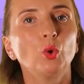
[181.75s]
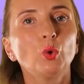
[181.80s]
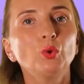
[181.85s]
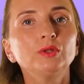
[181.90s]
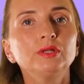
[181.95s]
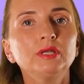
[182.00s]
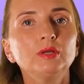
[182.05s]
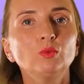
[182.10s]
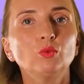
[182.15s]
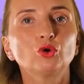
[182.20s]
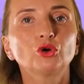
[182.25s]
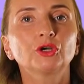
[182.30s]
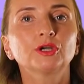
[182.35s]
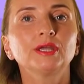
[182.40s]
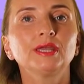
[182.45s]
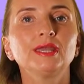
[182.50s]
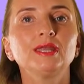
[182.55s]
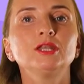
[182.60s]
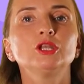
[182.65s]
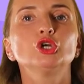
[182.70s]
only
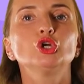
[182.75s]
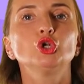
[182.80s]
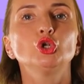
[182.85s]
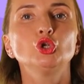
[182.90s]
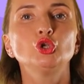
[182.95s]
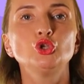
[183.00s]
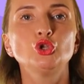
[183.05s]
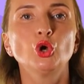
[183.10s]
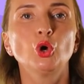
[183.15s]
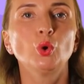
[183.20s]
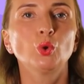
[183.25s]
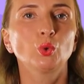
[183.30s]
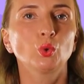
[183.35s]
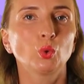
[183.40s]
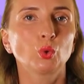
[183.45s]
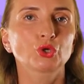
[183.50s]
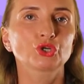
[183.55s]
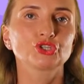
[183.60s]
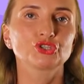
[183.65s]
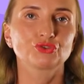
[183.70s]
work in no
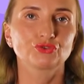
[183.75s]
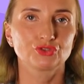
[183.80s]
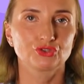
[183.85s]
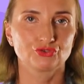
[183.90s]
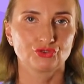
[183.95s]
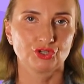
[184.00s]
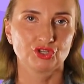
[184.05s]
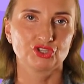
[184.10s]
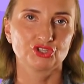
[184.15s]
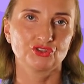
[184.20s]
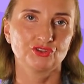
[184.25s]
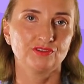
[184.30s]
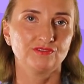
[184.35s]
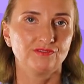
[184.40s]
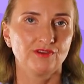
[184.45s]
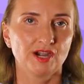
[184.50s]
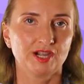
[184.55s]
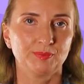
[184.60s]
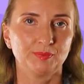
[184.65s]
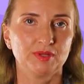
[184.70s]
coarse restriction
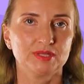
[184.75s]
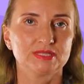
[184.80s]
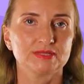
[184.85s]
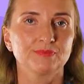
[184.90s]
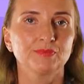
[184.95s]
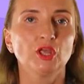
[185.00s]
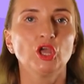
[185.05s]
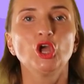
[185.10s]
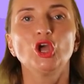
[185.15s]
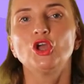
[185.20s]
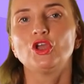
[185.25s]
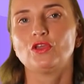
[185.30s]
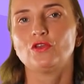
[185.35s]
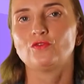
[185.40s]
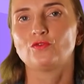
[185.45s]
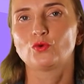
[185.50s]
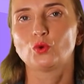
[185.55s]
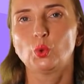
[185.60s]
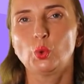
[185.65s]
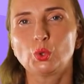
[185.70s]
environment.
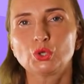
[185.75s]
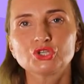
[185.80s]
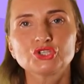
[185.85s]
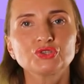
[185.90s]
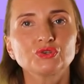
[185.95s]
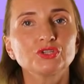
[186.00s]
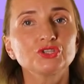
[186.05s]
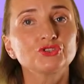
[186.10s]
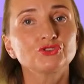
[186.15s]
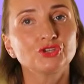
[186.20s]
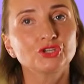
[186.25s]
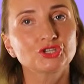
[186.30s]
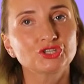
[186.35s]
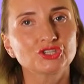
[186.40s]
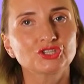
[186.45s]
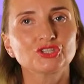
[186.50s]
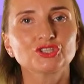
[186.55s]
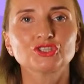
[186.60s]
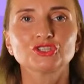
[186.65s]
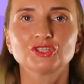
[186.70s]
If coarse
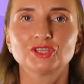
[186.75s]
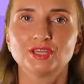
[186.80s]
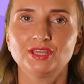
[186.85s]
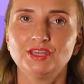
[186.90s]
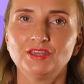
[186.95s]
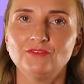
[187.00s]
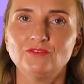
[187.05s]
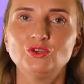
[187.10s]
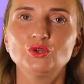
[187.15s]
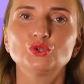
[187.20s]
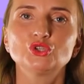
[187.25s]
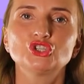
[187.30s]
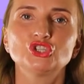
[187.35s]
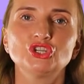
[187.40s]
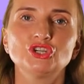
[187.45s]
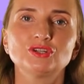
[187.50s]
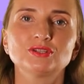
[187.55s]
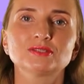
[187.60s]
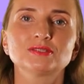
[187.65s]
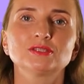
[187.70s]
restrictions give you
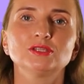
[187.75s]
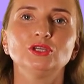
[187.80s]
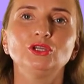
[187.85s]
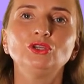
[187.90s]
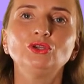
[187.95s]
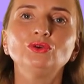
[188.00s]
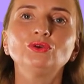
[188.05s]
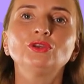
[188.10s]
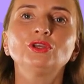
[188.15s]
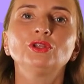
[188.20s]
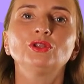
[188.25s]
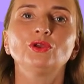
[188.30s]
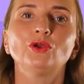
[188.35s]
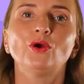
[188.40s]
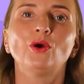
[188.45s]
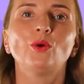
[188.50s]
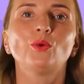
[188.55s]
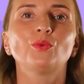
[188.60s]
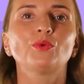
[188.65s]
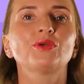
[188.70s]
chills, you can
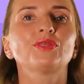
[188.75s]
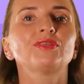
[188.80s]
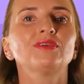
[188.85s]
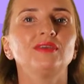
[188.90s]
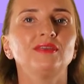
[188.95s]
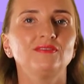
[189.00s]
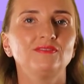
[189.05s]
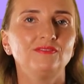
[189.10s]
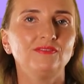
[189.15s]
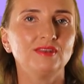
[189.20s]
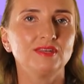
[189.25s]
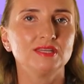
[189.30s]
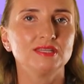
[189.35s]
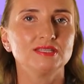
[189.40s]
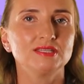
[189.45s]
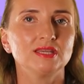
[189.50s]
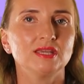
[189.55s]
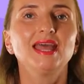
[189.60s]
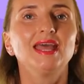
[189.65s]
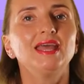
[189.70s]
go with
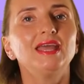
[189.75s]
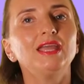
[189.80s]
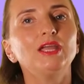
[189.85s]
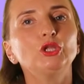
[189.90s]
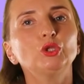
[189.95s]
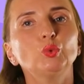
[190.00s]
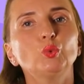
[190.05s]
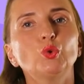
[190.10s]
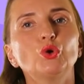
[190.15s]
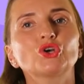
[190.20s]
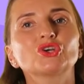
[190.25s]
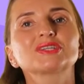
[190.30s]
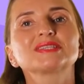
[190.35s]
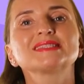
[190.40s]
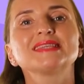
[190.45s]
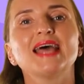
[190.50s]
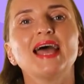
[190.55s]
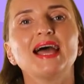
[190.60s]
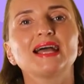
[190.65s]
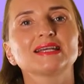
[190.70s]
Infinity. It
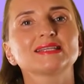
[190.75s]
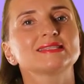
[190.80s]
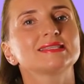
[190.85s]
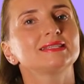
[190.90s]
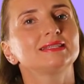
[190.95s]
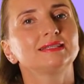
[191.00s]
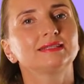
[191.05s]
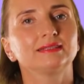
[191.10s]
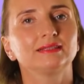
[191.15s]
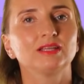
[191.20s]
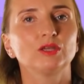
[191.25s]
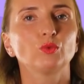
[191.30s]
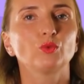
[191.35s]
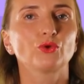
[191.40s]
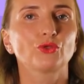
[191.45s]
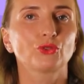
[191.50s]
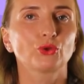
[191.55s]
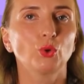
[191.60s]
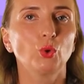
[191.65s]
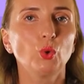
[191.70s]
works excellently
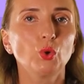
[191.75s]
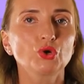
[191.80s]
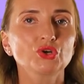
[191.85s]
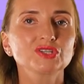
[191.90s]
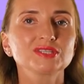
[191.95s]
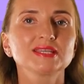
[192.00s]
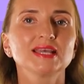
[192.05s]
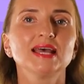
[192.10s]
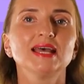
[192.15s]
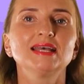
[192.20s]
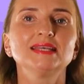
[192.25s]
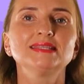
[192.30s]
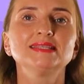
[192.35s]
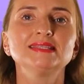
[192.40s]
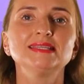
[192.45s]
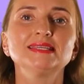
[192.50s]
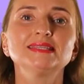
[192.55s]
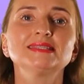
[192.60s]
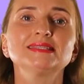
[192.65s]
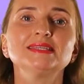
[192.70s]
with coarse
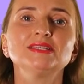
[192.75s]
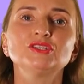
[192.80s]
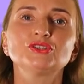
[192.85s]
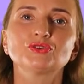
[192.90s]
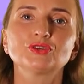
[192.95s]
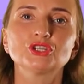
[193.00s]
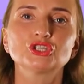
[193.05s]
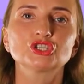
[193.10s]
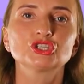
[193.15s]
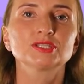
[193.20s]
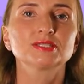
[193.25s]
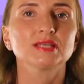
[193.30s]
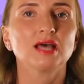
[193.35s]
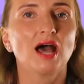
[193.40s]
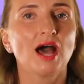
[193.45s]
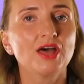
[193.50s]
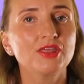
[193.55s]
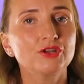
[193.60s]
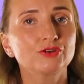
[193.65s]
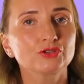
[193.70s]
since it reaches
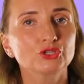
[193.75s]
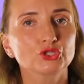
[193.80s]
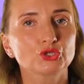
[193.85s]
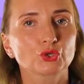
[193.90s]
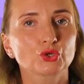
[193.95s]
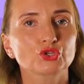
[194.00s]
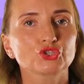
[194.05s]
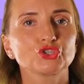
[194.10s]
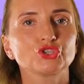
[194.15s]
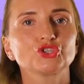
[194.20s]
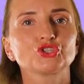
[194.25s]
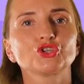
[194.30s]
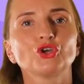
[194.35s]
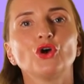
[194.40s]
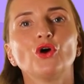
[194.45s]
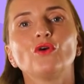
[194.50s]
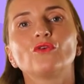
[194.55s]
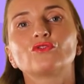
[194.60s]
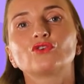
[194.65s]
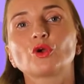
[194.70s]
other resources
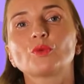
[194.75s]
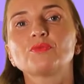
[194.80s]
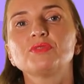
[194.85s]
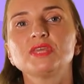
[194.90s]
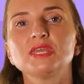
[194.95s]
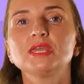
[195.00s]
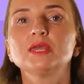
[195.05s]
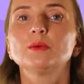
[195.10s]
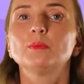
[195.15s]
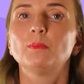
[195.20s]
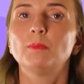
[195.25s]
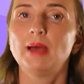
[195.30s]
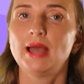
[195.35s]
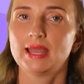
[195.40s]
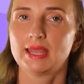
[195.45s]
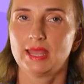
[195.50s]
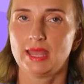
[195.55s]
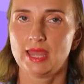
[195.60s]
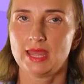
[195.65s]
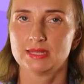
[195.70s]
from the
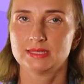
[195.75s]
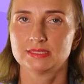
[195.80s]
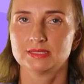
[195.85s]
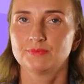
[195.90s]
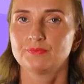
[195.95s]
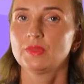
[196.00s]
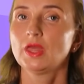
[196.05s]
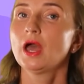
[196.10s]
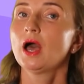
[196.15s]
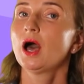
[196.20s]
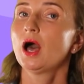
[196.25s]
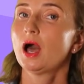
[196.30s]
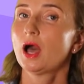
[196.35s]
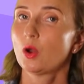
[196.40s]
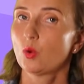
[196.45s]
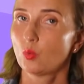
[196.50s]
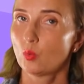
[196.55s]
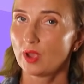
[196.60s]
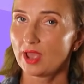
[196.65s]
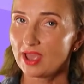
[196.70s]
back end.
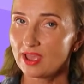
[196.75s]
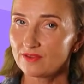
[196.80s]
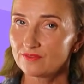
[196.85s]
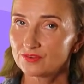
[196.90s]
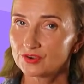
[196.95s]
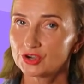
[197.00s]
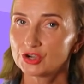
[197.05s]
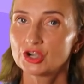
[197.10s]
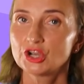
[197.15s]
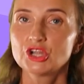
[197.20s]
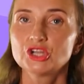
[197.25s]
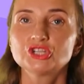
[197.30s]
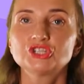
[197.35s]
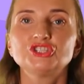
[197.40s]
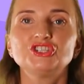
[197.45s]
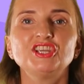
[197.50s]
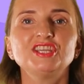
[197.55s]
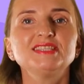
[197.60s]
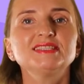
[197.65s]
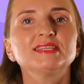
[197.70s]
However,
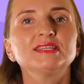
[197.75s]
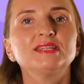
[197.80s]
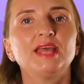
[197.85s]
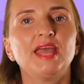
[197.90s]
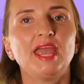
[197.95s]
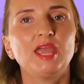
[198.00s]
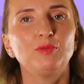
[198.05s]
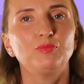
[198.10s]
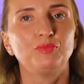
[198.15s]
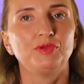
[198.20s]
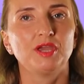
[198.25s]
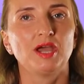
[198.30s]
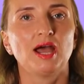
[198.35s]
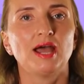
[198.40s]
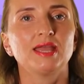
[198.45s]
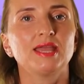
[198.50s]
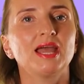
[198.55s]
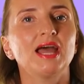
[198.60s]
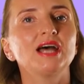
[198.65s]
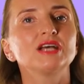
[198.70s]
JSON
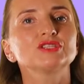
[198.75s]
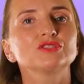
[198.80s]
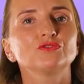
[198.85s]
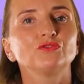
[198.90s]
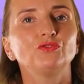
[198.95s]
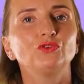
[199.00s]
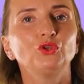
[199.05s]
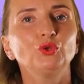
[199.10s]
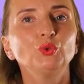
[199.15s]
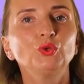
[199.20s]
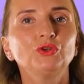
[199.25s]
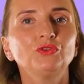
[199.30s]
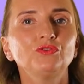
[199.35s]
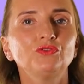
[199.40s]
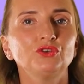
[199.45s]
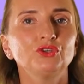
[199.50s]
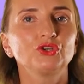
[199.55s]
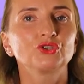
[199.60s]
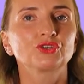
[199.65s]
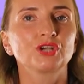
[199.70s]
API has few
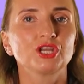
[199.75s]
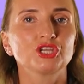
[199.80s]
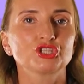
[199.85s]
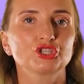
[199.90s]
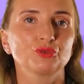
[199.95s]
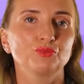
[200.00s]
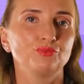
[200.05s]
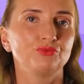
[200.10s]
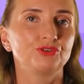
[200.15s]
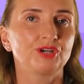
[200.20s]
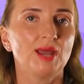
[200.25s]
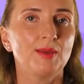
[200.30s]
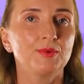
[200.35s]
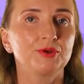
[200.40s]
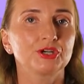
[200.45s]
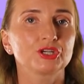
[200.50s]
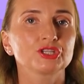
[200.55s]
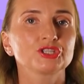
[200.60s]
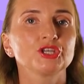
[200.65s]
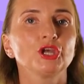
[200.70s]
configuration
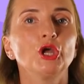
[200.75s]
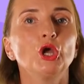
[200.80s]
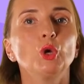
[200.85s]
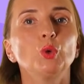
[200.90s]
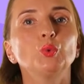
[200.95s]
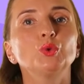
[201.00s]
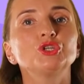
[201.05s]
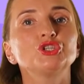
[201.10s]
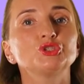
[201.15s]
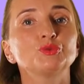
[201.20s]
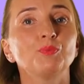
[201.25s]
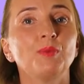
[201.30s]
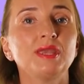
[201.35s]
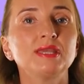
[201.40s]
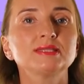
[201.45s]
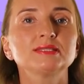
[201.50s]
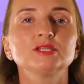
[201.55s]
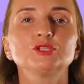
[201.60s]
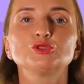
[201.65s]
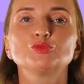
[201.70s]
parameters, which
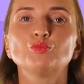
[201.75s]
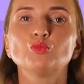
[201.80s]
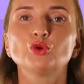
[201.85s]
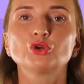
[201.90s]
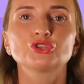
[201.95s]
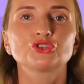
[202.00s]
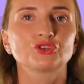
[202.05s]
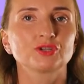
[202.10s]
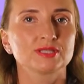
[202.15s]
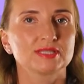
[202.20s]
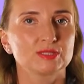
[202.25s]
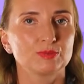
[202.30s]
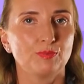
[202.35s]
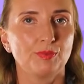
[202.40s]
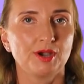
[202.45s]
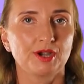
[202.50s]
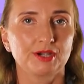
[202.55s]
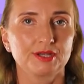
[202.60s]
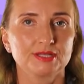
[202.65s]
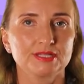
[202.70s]
makes it more
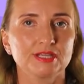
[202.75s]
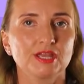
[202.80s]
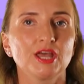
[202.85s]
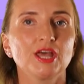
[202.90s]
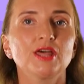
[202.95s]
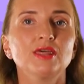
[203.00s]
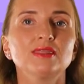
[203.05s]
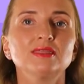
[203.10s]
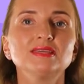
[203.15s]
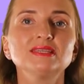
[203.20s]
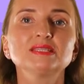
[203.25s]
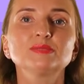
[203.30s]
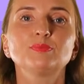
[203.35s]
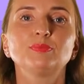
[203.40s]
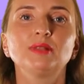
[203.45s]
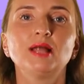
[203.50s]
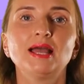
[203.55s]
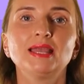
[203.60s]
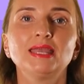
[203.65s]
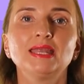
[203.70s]
transparent. This
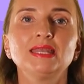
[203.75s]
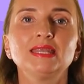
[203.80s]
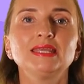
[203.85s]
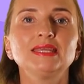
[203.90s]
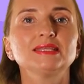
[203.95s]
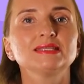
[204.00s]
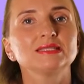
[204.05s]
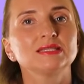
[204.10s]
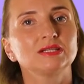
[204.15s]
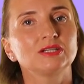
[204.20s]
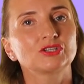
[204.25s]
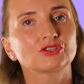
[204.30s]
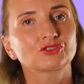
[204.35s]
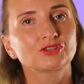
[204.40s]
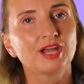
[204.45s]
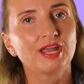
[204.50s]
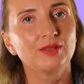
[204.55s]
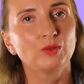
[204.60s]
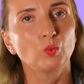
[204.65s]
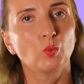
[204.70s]
plugin is a
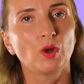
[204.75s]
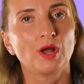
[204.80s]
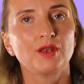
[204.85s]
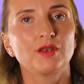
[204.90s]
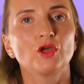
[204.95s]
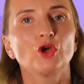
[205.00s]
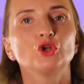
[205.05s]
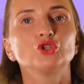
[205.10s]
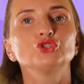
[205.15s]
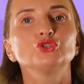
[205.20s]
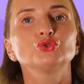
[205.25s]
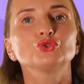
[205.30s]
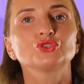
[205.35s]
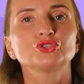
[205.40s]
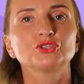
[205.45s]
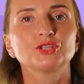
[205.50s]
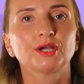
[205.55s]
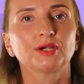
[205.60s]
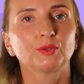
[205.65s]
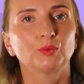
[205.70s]
great one to
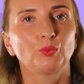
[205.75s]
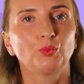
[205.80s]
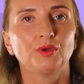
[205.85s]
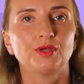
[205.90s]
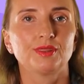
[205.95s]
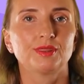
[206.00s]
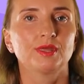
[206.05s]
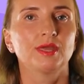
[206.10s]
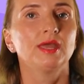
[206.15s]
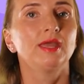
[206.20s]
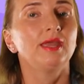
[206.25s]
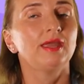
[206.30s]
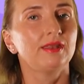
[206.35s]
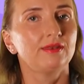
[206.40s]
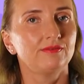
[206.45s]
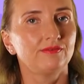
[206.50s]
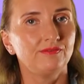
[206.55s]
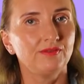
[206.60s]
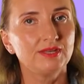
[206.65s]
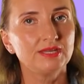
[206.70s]
start with.
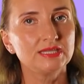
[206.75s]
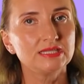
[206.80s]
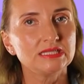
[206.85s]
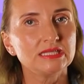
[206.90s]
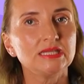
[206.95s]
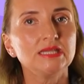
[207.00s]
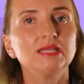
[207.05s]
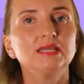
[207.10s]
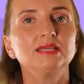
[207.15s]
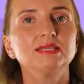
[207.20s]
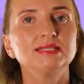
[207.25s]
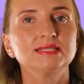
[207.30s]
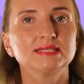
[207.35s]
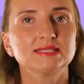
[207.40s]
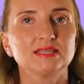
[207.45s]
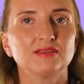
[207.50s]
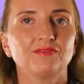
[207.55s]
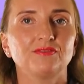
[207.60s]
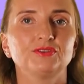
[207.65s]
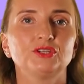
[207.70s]
Infinity is
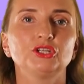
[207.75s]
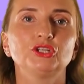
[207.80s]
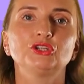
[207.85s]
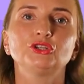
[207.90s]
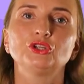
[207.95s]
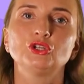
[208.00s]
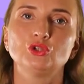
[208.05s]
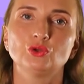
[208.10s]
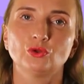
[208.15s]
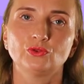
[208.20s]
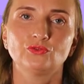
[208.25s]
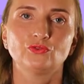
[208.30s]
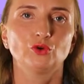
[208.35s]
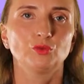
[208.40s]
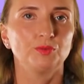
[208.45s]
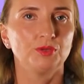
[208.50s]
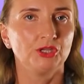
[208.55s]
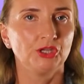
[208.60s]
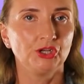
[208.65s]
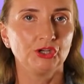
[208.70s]
definitely not for
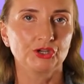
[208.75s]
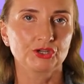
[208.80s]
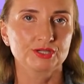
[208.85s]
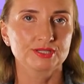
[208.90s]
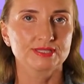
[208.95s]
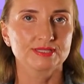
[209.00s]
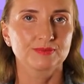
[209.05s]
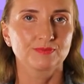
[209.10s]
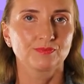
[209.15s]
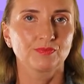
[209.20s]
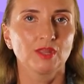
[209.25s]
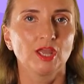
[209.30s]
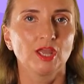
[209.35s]
beginners.